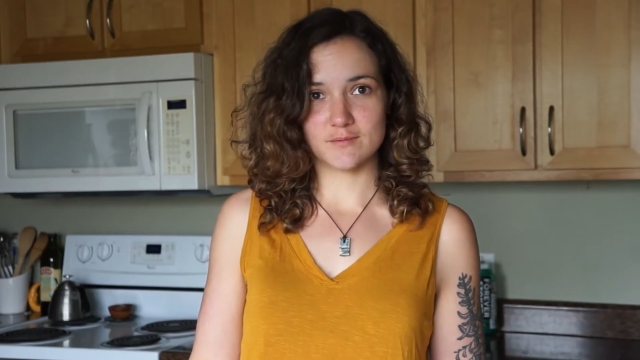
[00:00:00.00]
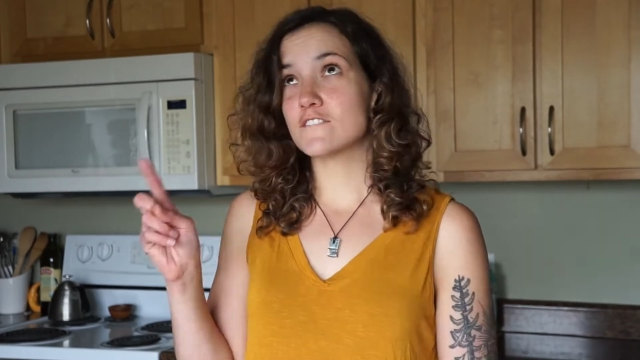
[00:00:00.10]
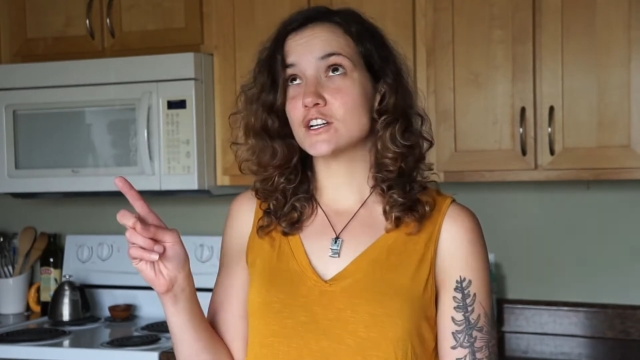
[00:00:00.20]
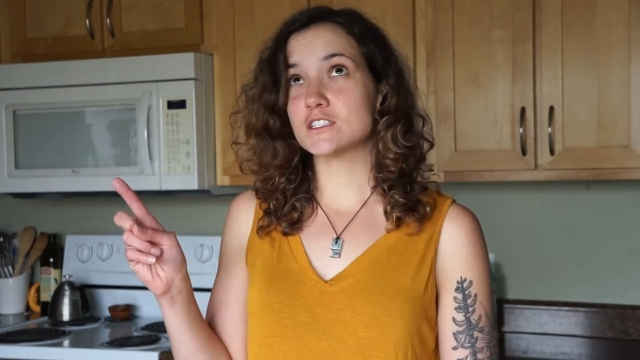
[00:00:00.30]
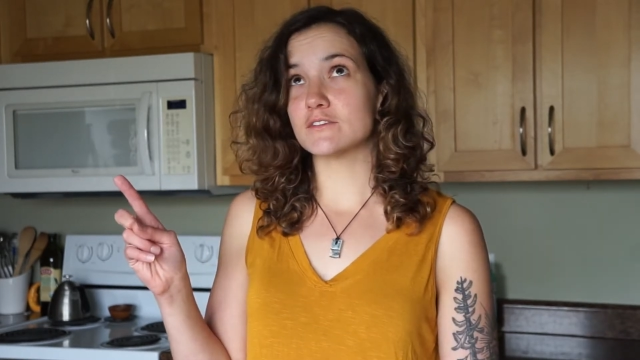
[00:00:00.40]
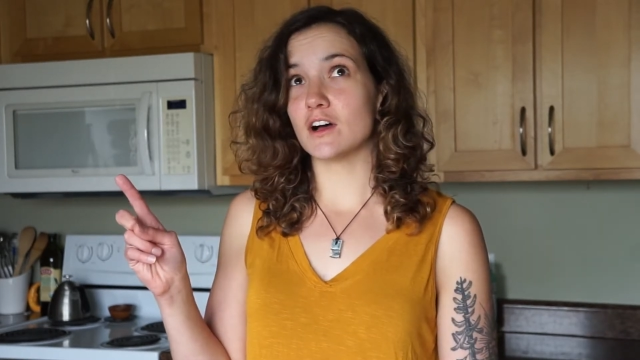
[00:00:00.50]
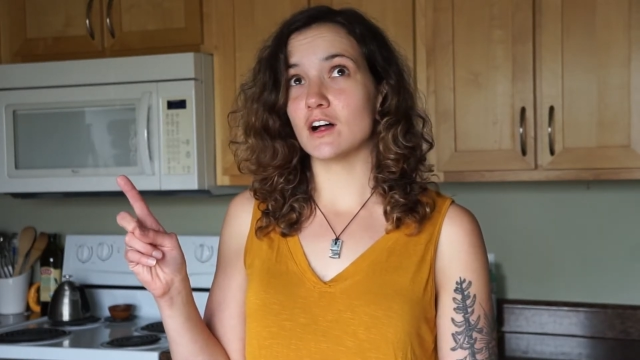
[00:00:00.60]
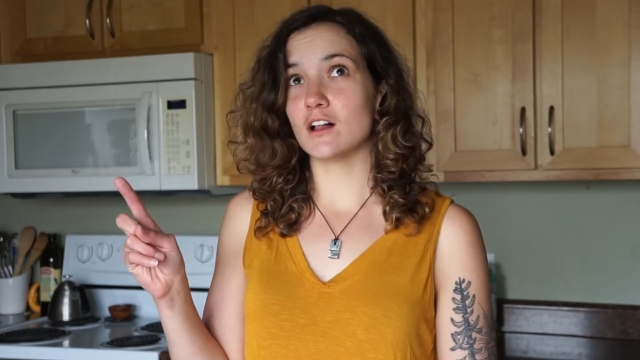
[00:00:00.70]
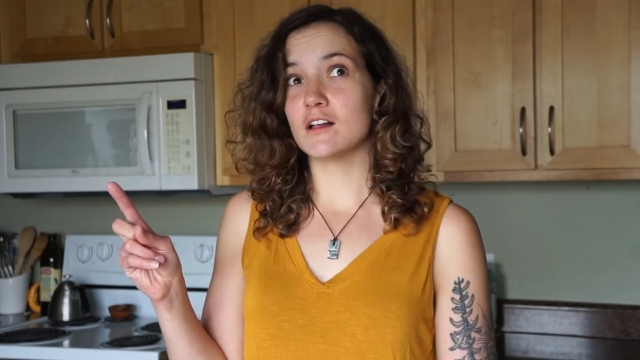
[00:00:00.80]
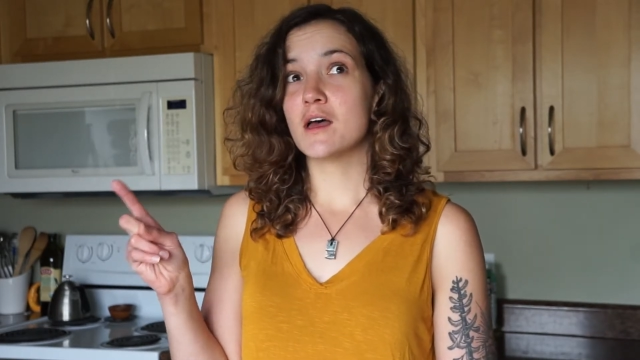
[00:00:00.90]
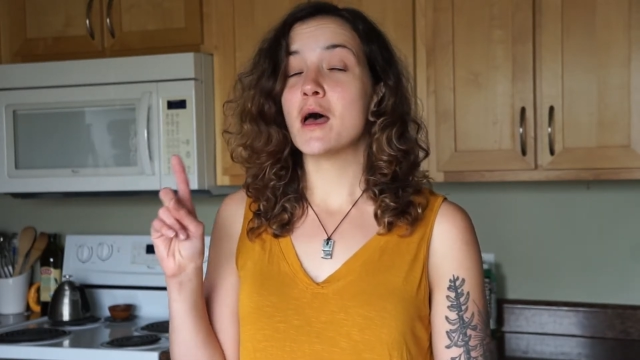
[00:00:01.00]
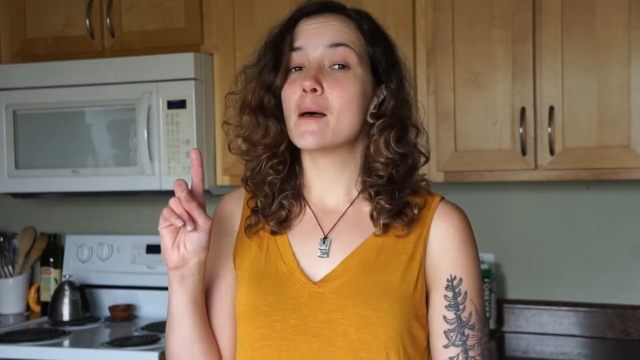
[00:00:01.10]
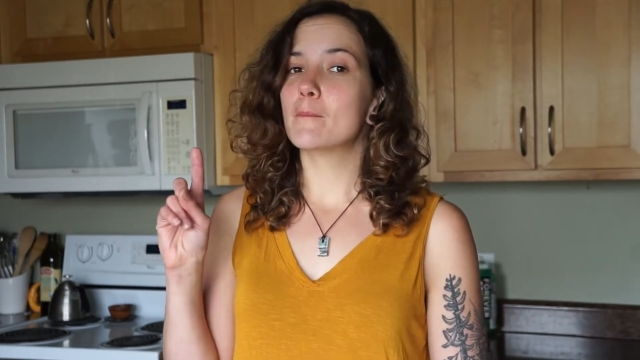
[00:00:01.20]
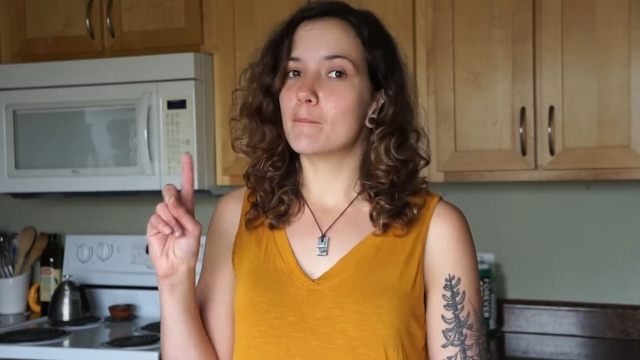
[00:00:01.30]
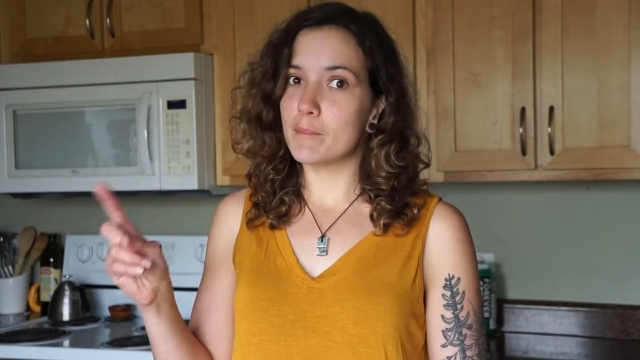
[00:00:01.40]
First of all,
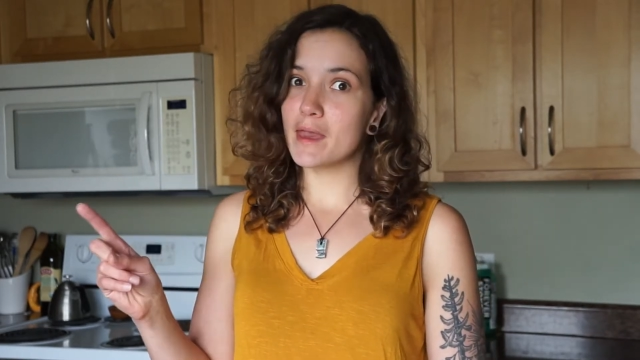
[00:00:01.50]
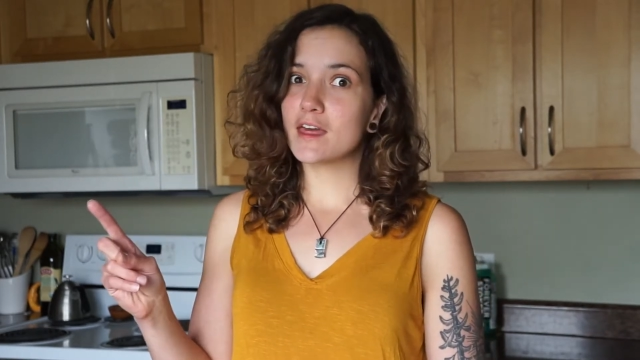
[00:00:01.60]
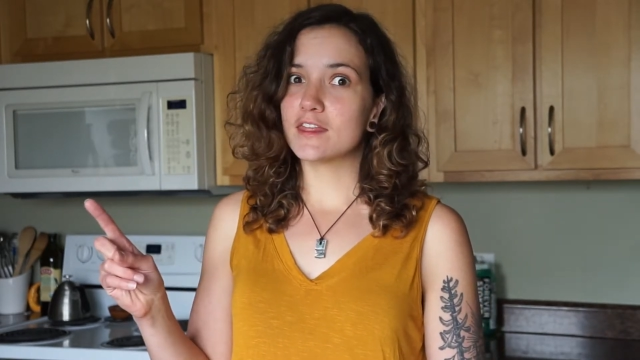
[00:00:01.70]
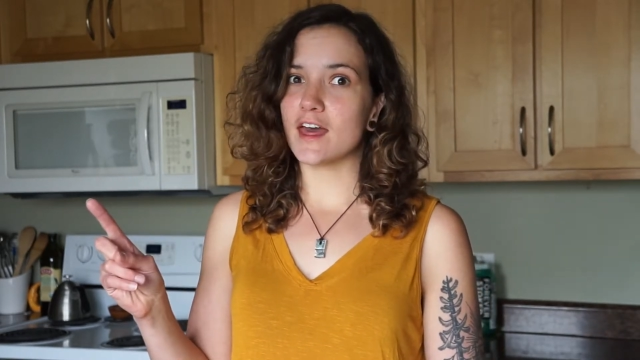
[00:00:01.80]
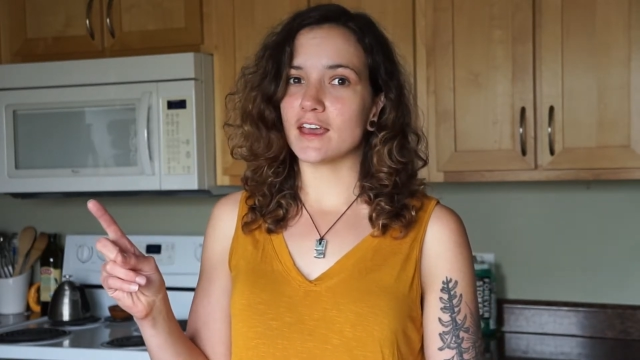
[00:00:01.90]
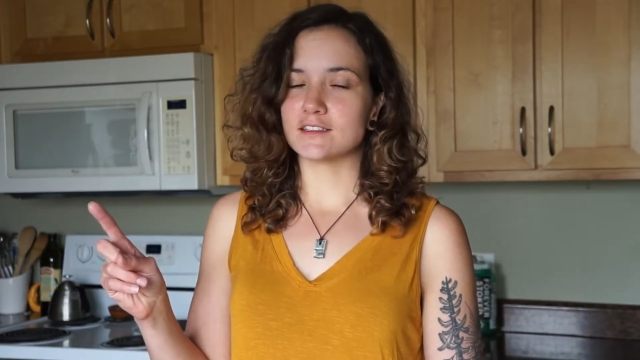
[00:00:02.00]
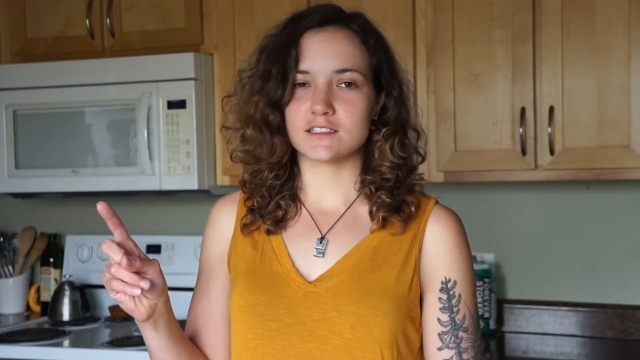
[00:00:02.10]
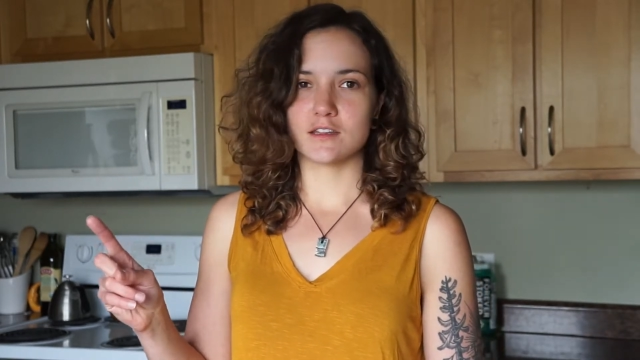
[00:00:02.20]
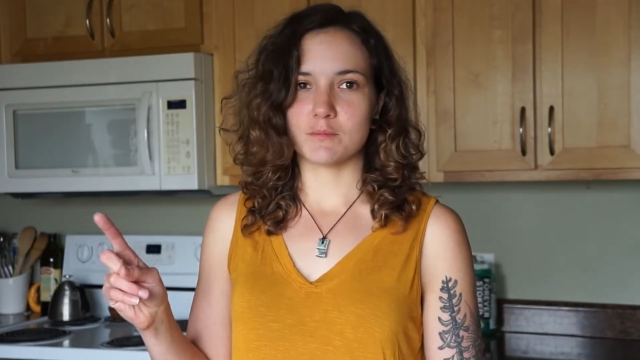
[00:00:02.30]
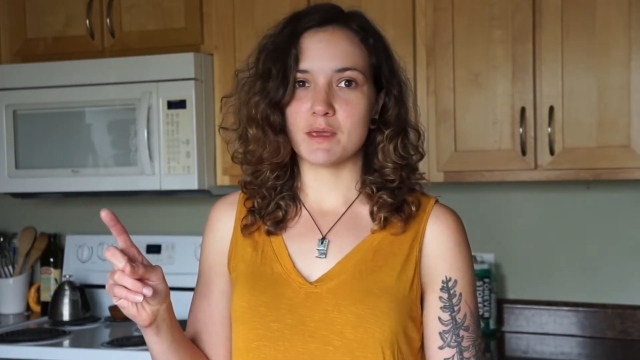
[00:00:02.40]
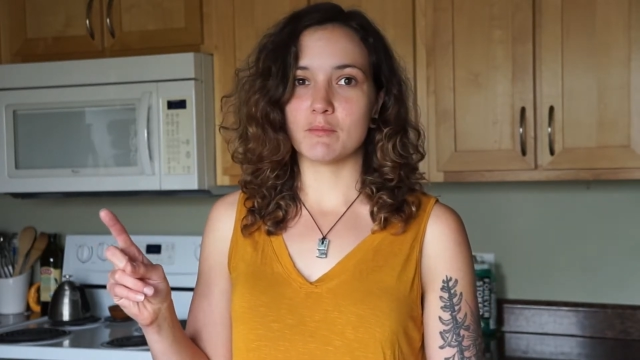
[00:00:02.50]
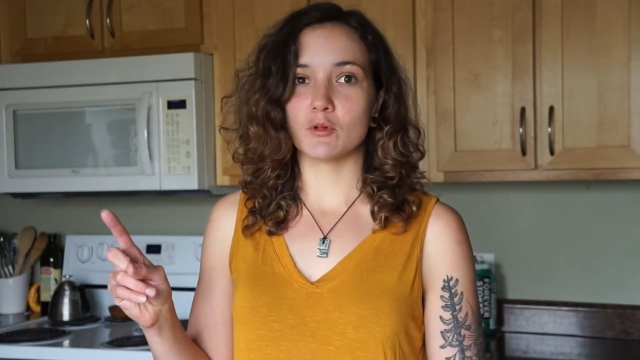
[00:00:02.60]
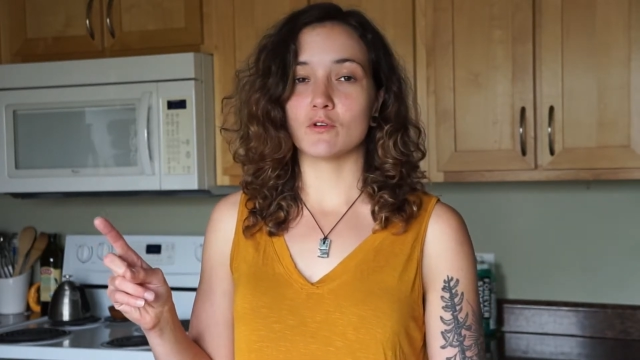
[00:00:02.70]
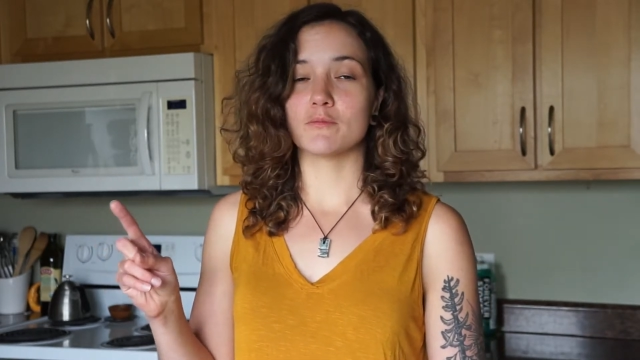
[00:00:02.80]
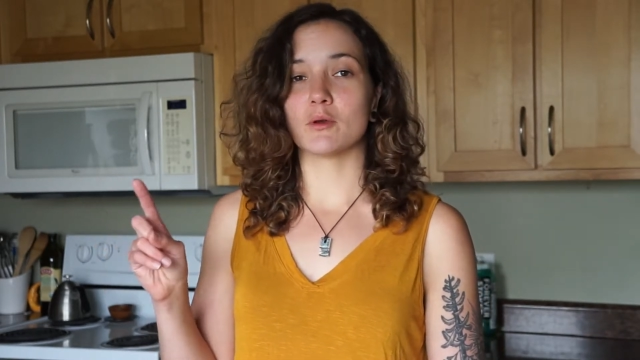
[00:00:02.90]
big thanks to the people who
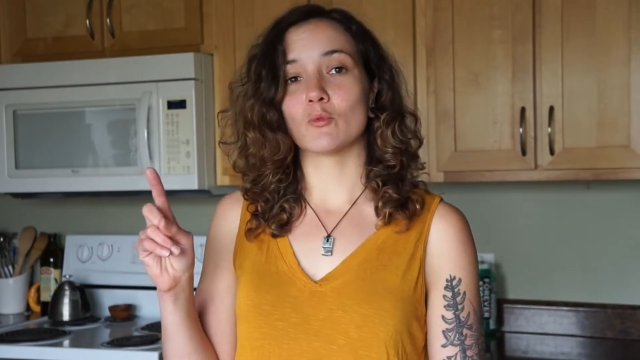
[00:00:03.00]
have been